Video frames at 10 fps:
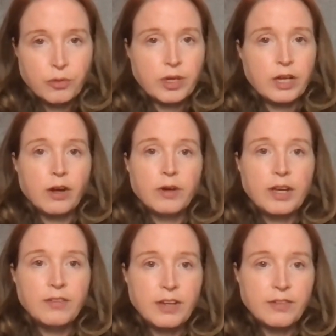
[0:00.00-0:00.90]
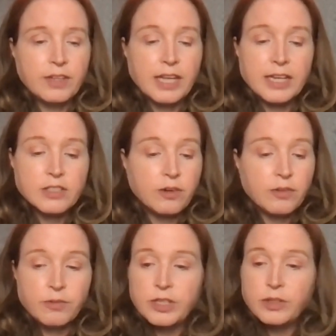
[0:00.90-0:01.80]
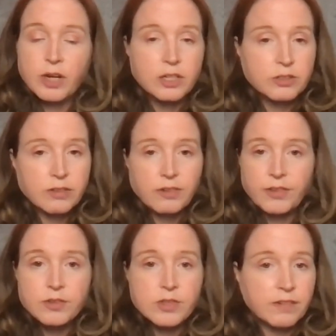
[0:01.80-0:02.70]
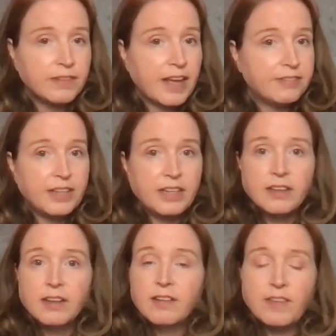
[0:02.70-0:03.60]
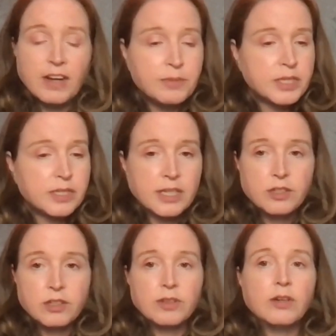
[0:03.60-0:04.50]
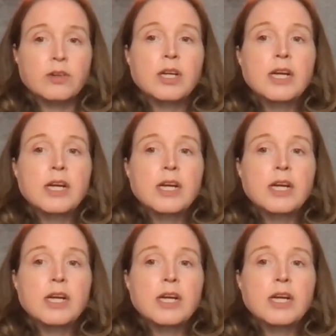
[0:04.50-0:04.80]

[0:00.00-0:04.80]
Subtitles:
Even if so we do contract reviews on a flat fee, 5 business day turnaround.